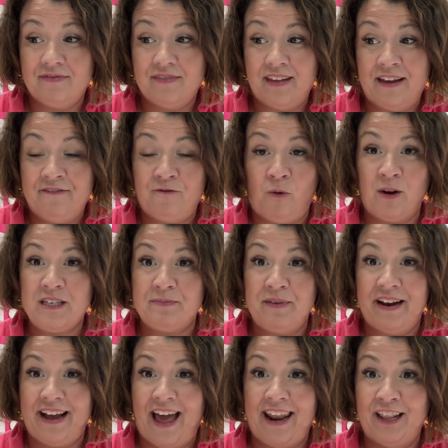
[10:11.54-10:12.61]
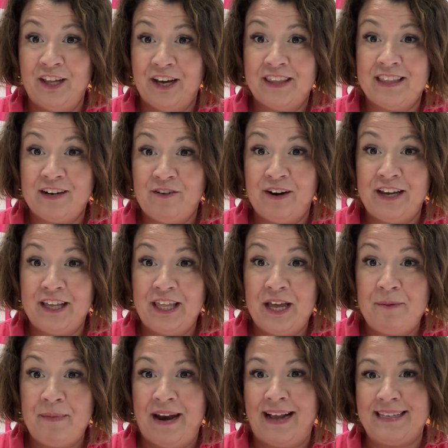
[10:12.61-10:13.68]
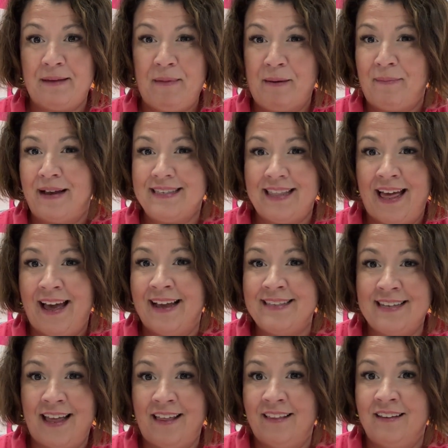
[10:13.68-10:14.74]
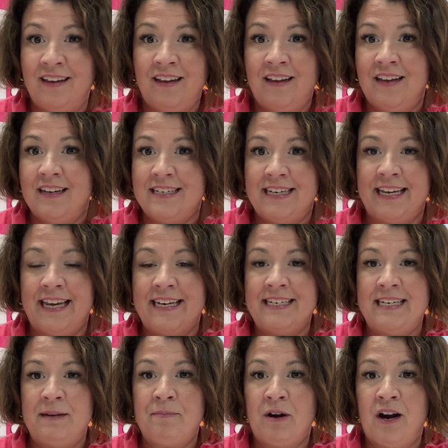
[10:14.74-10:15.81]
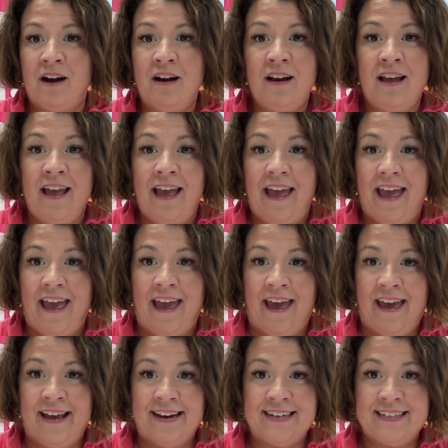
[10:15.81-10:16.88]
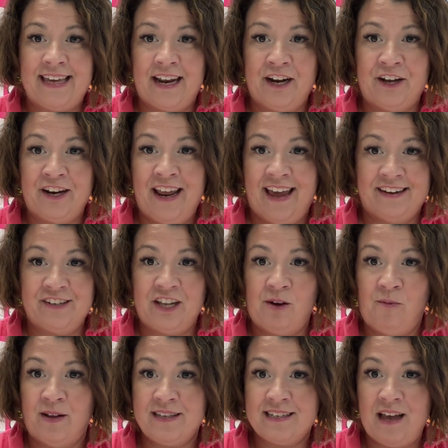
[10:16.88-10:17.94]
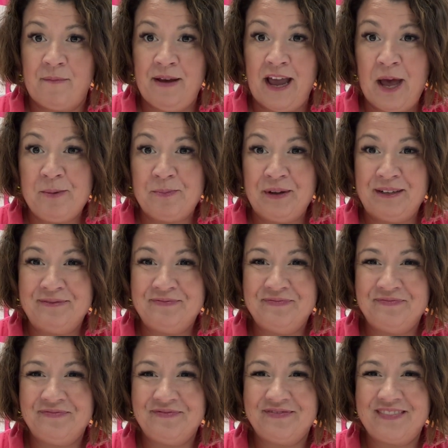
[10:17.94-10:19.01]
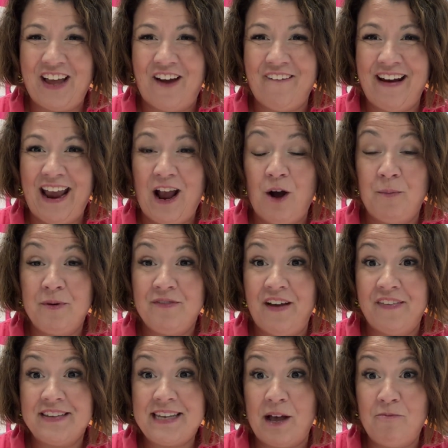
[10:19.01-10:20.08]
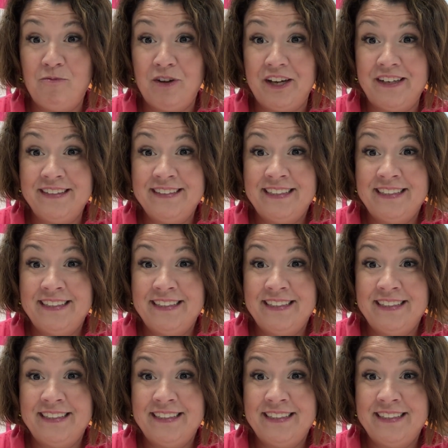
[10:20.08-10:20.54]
it forced me to kind of look at the curriculum, and as I make my slides, I'll dig in deeper and get a good handle on what's coming up. All right, I hope you found this helpful,